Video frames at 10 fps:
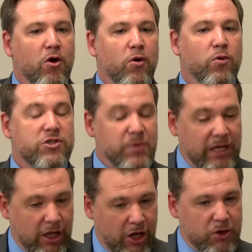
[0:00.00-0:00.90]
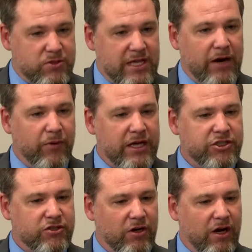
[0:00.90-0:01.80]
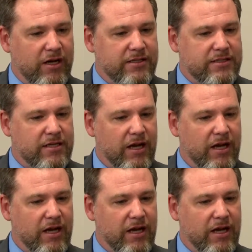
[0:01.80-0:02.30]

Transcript: once we closed that restaurant,